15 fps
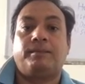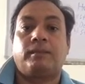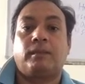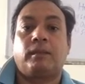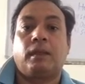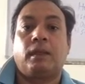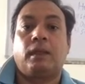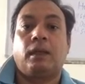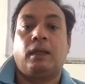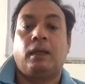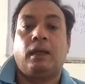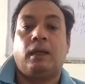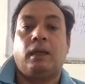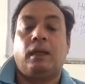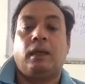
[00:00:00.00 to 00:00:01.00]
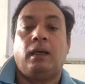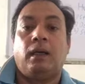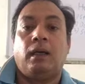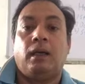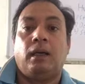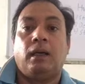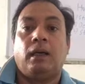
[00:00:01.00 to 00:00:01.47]

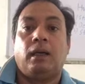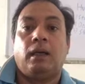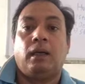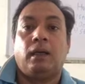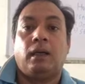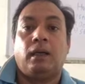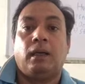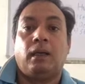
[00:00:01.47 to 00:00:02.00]
(no one is talking)